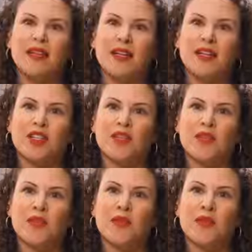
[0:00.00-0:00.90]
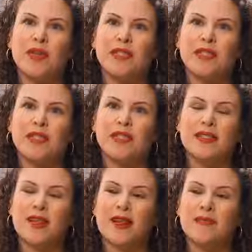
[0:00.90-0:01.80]
SignaSure
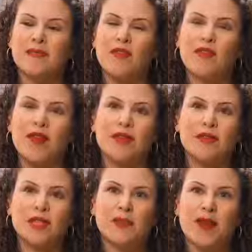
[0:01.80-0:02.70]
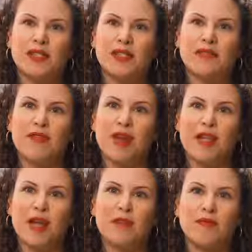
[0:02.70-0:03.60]
was very responsive
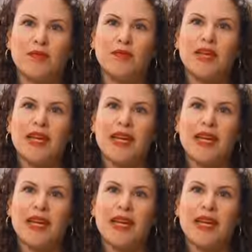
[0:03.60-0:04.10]
and helpful